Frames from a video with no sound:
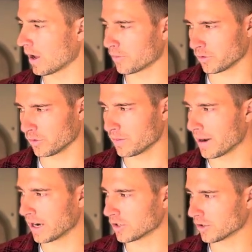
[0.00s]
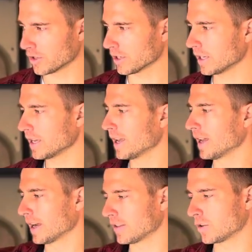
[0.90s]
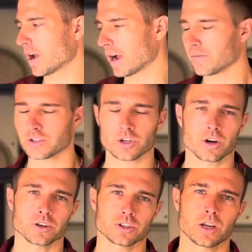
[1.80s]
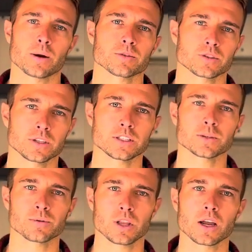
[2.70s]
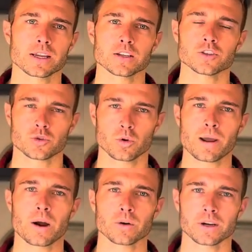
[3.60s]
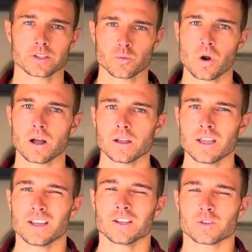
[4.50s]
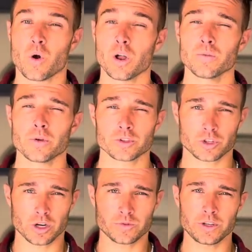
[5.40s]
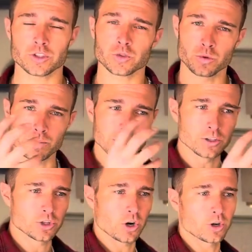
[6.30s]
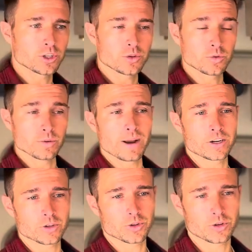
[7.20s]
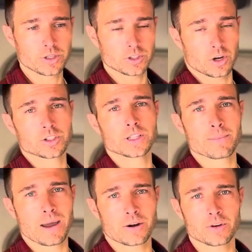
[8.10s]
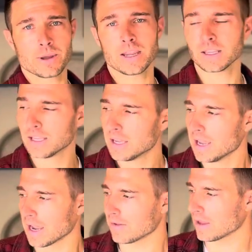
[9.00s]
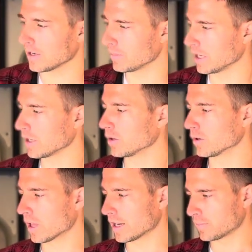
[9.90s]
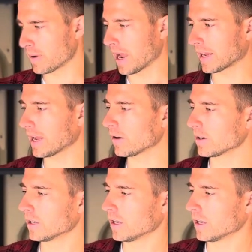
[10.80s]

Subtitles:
through the Manager 30, and then you have the charge opportunity to plug in shore power as well. So all of those charge features would be charging through the Manager 30, charging that battery bank, and then being utilized back out